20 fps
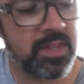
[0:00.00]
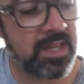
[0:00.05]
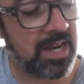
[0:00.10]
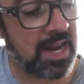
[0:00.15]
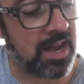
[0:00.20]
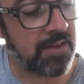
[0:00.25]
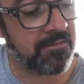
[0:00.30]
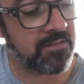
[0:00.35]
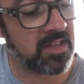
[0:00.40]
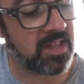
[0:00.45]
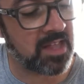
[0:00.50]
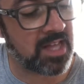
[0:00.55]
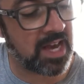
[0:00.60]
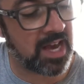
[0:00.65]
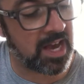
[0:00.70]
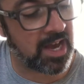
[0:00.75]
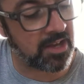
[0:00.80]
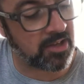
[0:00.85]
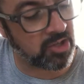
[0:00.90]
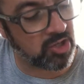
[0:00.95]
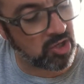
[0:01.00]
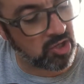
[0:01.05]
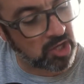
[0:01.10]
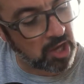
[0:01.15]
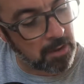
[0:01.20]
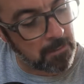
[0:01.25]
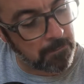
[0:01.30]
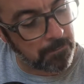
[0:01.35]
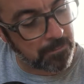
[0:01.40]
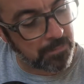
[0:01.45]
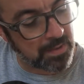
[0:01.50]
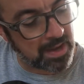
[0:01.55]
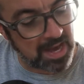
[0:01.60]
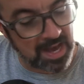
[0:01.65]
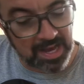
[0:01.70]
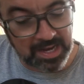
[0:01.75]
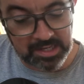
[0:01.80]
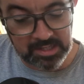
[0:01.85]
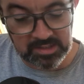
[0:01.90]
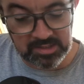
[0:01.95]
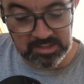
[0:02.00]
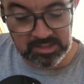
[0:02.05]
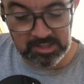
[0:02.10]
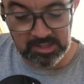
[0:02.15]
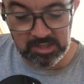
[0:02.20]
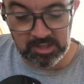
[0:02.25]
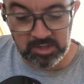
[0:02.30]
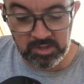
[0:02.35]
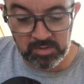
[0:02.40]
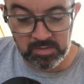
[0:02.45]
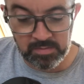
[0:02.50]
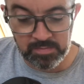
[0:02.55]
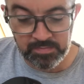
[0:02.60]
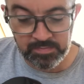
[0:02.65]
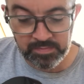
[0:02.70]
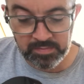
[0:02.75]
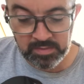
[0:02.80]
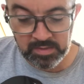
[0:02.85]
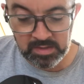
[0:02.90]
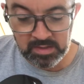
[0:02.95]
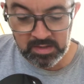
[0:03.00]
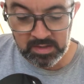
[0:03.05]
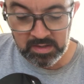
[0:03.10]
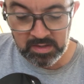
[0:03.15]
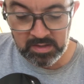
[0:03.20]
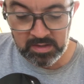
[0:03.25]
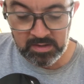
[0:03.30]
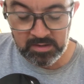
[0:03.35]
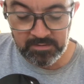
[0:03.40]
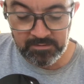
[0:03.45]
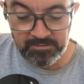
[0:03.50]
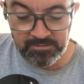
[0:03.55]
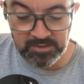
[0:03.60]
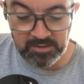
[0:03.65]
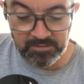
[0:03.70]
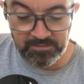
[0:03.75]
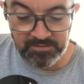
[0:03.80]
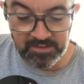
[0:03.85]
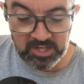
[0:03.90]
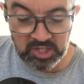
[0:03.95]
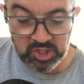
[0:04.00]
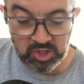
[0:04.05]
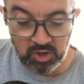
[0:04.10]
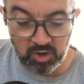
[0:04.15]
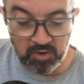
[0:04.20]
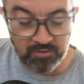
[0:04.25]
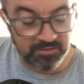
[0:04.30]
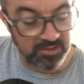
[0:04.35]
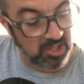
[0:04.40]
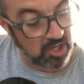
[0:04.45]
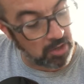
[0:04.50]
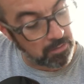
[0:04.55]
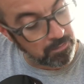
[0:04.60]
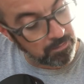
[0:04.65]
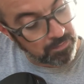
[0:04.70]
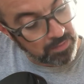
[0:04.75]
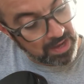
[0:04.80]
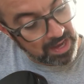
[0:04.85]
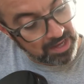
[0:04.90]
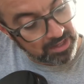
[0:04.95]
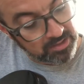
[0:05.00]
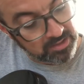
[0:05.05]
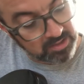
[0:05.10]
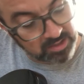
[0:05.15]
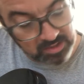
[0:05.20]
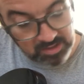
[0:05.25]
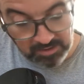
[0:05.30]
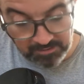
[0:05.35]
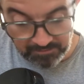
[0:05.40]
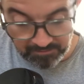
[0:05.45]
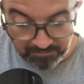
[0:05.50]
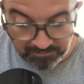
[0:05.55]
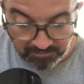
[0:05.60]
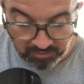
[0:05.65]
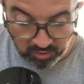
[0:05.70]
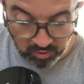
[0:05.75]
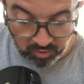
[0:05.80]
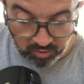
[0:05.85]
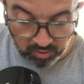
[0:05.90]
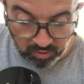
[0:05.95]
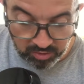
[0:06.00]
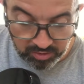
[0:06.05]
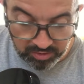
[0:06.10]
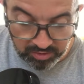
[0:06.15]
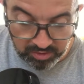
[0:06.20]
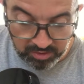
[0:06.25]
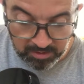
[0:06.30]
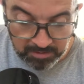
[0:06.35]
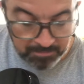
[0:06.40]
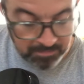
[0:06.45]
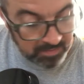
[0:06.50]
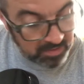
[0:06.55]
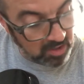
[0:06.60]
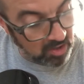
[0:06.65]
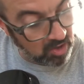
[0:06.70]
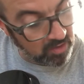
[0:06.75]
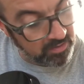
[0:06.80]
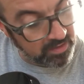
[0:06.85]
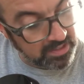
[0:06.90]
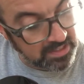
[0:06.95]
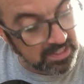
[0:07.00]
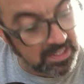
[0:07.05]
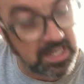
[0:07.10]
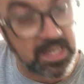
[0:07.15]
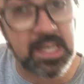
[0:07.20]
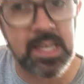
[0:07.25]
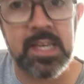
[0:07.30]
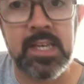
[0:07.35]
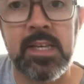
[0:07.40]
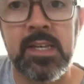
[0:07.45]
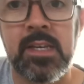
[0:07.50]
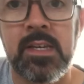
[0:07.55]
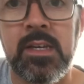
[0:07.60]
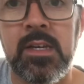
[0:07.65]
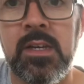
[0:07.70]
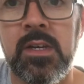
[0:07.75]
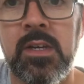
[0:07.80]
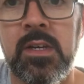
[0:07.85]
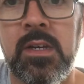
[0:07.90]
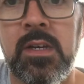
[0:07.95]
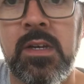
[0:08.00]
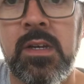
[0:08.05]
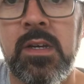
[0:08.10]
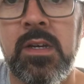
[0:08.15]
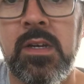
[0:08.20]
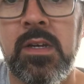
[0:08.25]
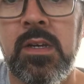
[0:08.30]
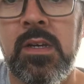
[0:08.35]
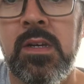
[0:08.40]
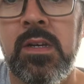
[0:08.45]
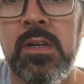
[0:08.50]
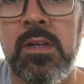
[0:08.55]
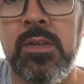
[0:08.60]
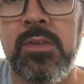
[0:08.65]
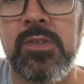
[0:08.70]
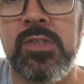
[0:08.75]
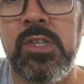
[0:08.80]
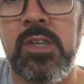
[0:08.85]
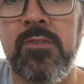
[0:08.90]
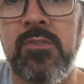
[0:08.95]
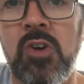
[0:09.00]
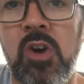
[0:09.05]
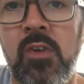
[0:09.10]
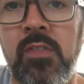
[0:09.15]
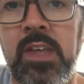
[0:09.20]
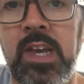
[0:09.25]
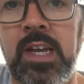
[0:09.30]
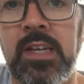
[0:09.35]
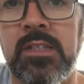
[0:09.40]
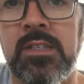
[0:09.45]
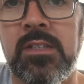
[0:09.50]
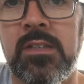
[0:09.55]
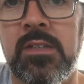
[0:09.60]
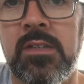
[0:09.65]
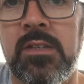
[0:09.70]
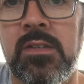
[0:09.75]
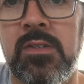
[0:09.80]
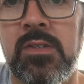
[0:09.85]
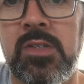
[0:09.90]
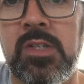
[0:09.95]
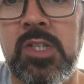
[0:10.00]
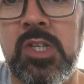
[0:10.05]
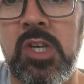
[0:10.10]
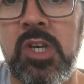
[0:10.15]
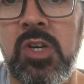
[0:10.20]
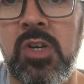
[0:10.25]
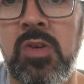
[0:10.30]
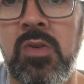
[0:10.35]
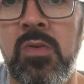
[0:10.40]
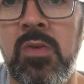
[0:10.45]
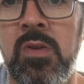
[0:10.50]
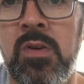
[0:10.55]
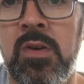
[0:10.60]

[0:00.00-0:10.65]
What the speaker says: after that, you go back to finish it off, you go back to the 4th on the D. So you've got this. 2,